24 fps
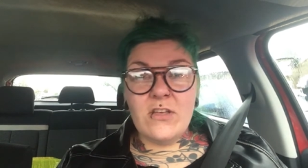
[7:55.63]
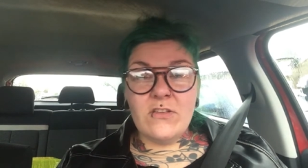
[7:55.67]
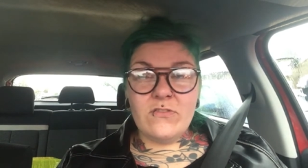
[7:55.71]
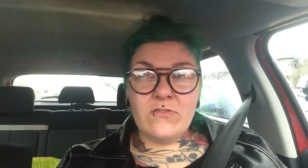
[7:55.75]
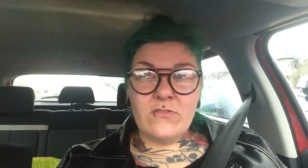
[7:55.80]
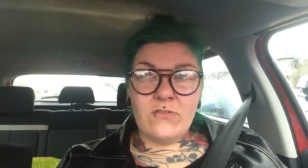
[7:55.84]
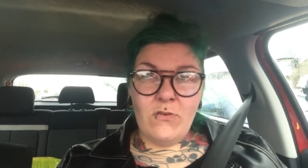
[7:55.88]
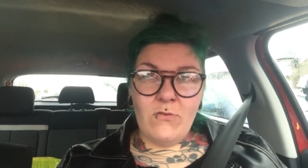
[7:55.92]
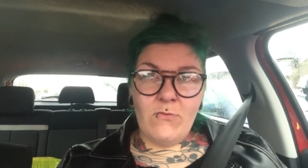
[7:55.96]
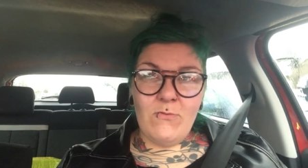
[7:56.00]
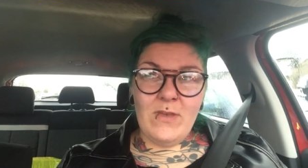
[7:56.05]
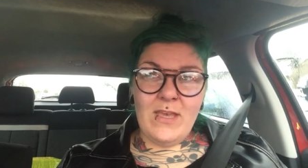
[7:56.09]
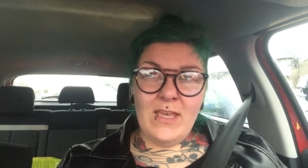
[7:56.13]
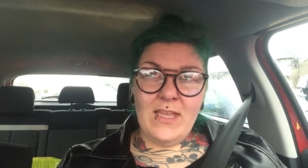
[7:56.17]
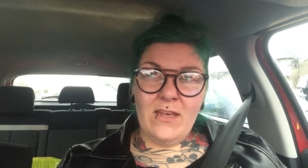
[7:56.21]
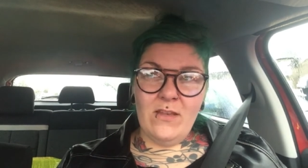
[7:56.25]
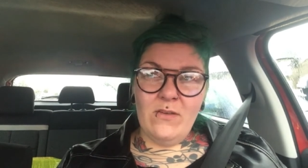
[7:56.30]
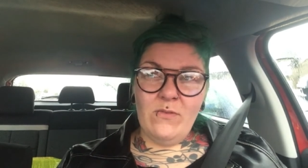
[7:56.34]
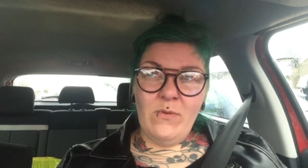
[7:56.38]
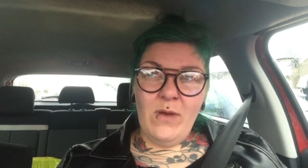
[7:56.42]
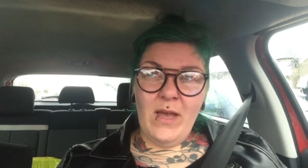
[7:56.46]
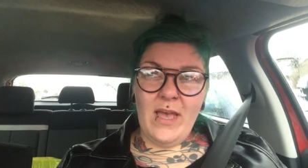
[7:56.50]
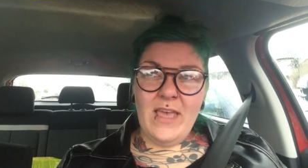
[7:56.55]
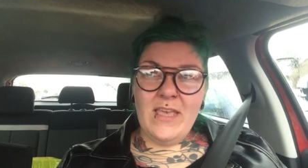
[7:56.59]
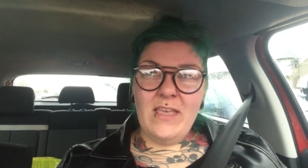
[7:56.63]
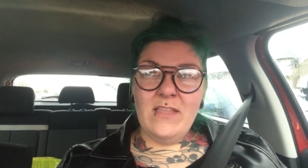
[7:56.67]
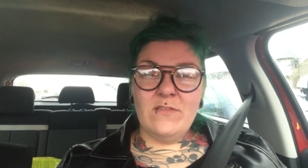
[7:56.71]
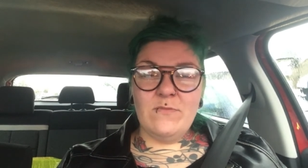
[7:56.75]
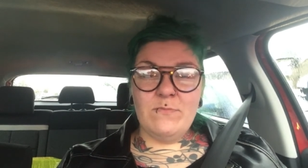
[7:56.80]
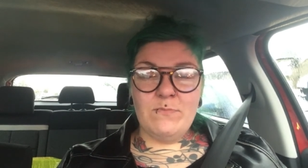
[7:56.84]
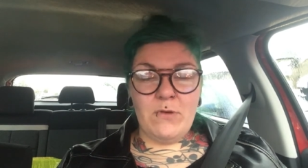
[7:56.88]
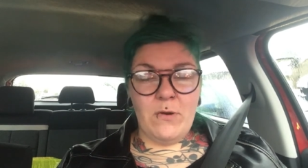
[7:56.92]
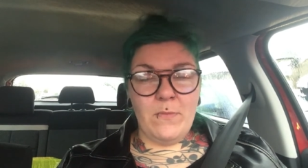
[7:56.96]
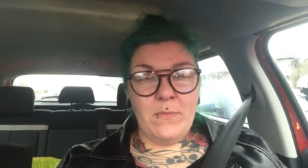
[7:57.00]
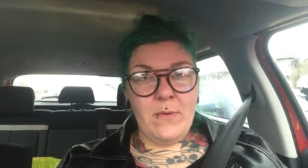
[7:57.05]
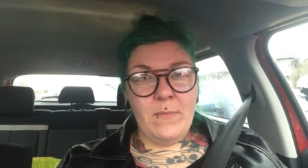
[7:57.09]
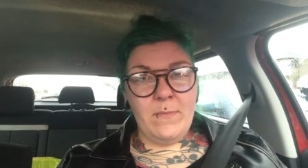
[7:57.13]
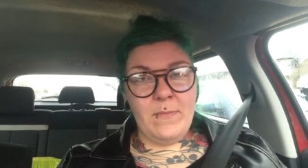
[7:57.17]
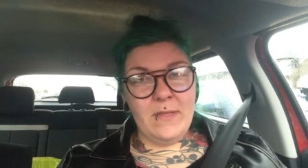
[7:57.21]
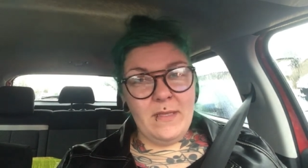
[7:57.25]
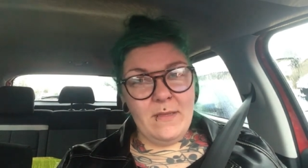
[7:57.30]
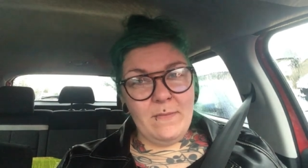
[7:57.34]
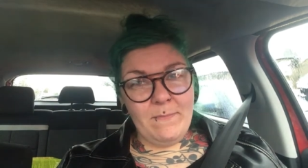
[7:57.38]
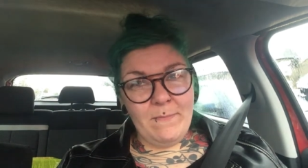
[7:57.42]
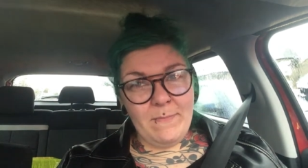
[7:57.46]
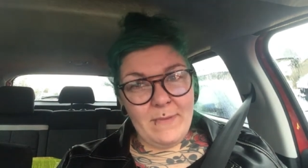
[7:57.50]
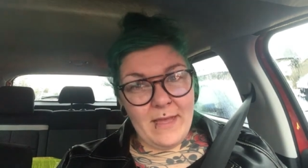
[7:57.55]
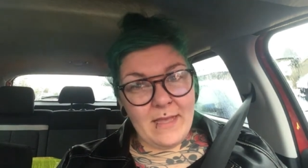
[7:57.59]
so in a way it's
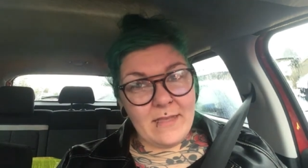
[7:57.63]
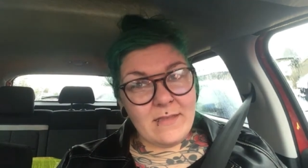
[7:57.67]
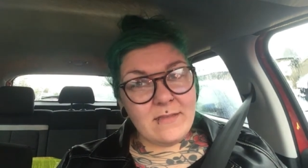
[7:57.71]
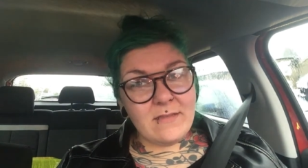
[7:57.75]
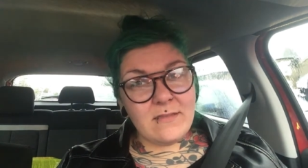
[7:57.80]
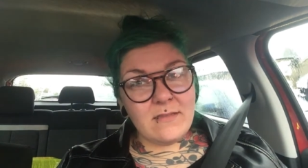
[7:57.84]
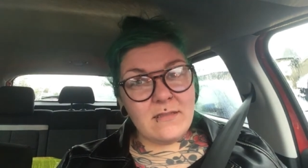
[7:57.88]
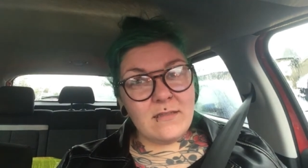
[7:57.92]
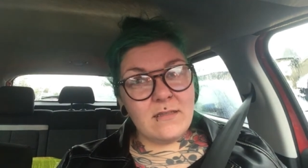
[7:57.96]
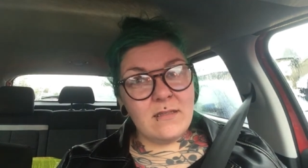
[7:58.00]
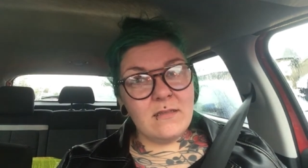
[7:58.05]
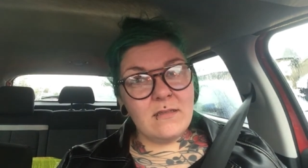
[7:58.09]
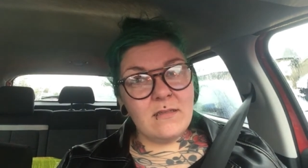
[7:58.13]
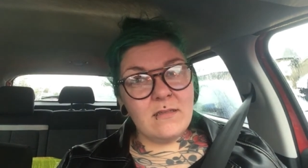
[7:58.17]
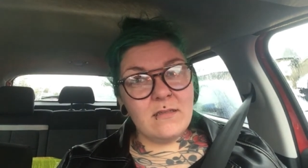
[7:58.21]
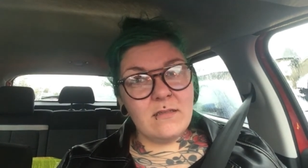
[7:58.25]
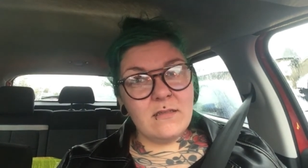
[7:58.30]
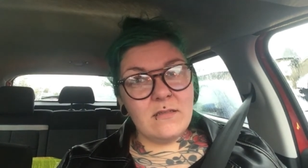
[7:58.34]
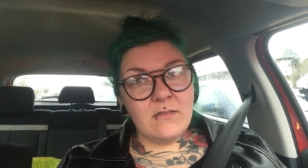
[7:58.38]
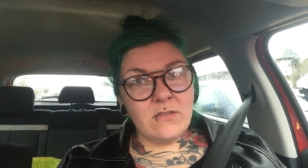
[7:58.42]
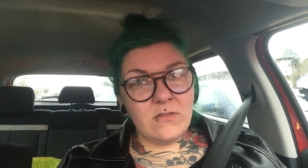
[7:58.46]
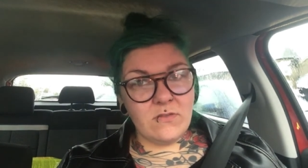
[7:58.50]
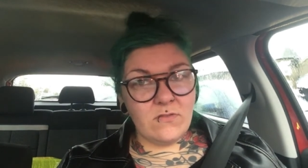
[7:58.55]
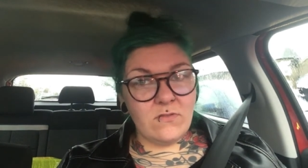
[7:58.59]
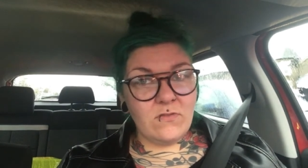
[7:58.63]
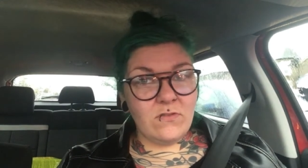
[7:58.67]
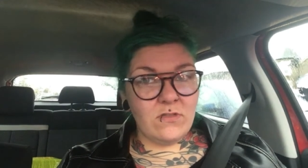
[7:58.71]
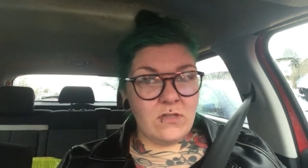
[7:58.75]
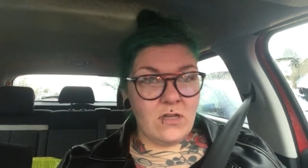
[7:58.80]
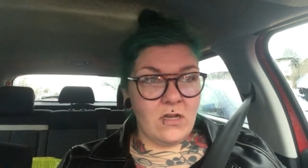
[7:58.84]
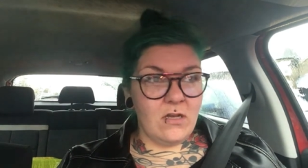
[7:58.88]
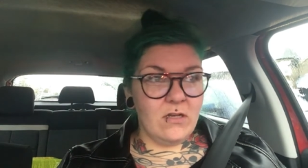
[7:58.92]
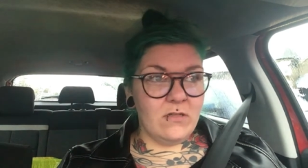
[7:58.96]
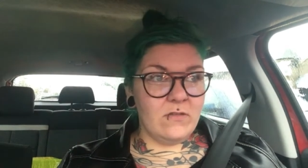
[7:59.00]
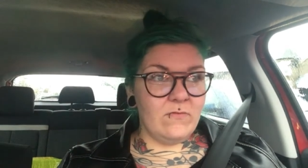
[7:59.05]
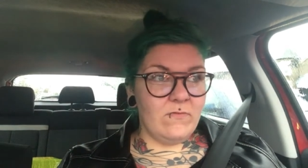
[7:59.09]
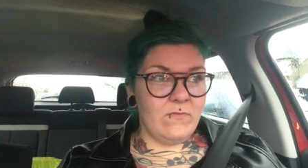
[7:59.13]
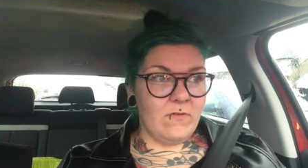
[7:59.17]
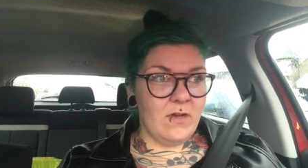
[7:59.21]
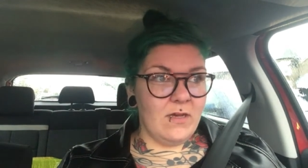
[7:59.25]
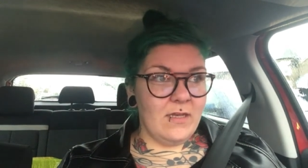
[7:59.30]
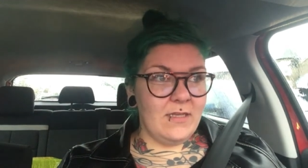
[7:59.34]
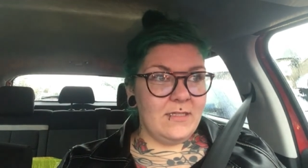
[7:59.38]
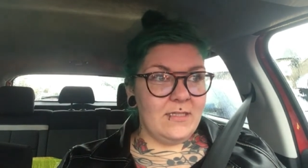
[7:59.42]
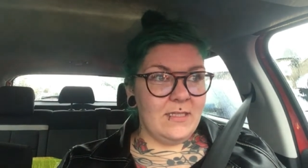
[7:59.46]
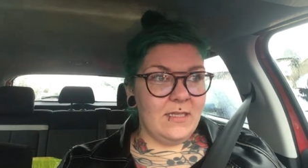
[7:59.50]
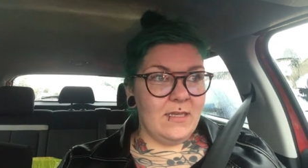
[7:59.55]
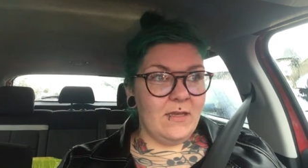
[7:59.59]
probably best to start
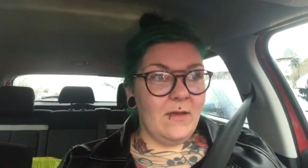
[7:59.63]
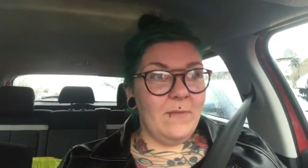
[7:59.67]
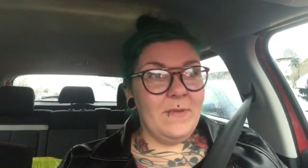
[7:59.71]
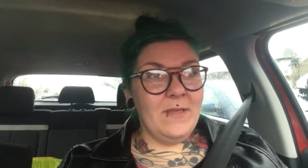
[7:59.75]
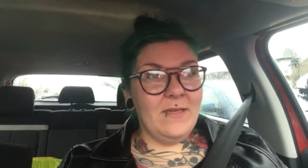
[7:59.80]
writing. I